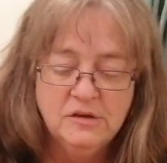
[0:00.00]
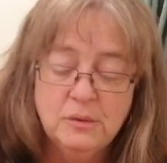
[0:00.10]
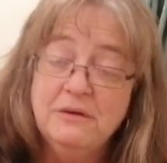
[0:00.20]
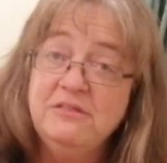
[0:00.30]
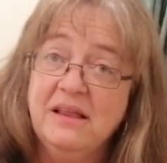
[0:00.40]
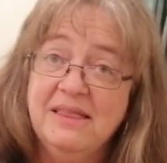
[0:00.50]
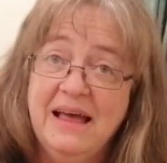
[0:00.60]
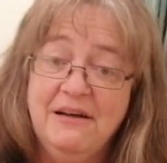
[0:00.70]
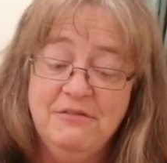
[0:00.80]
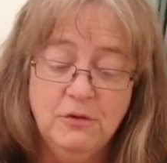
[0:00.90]
So I've done
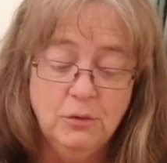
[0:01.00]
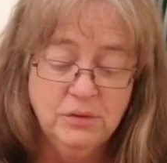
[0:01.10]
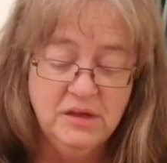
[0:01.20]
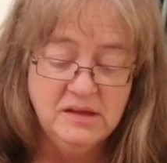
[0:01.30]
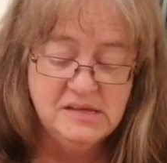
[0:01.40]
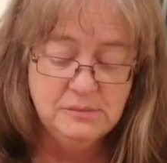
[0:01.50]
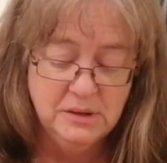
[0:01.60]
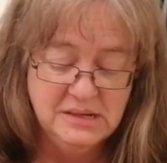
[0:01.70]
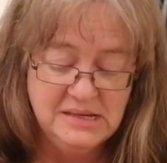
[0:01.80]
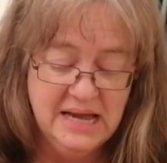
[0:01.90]
that for all
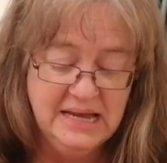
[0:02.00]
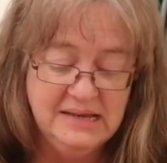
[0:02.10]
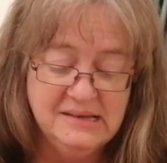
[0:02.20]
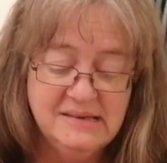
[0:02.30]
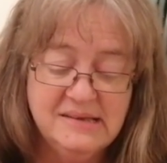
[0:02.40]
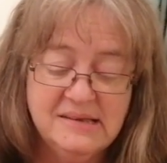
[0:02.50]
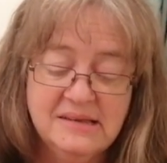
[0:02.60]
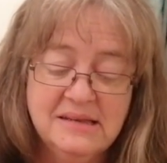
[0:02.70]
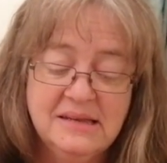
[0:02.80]
31 days.